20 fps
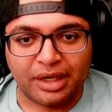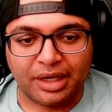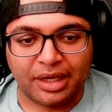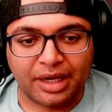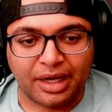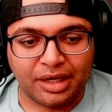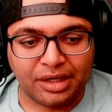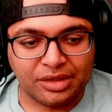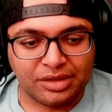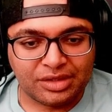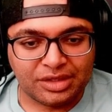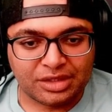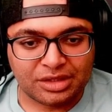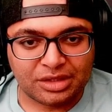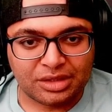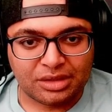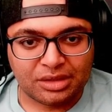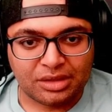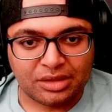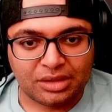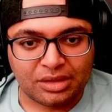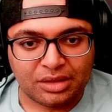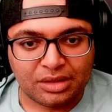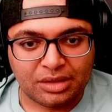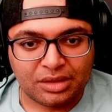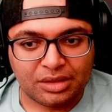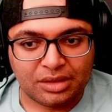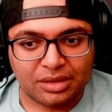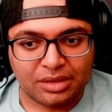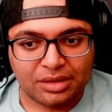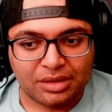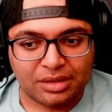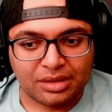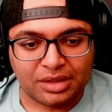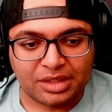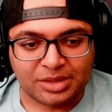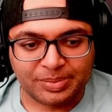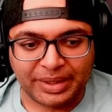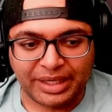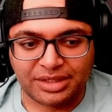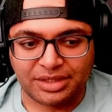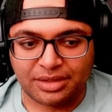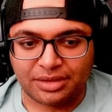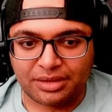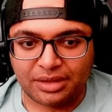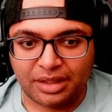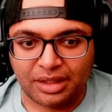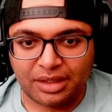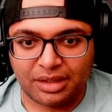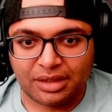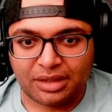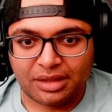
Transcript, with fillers: I gotta use this. It's my turn, right?